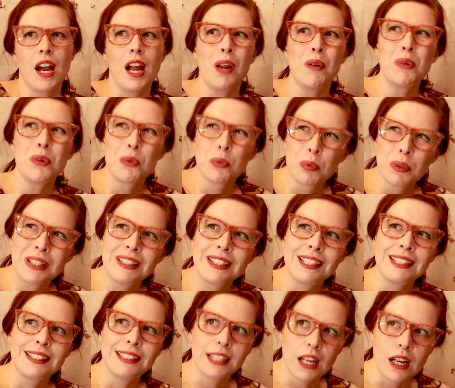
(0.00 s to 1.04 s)
I would
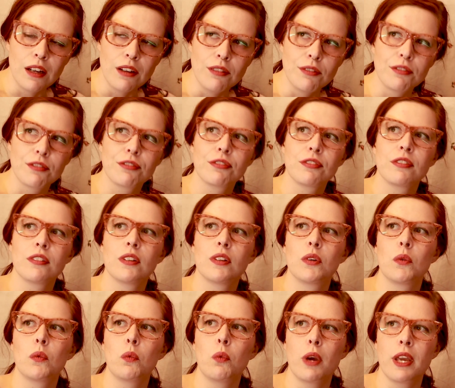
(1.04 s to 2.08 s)
really love,
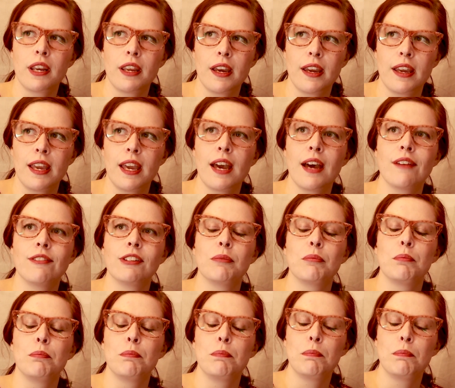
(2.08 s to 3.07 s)
when I have a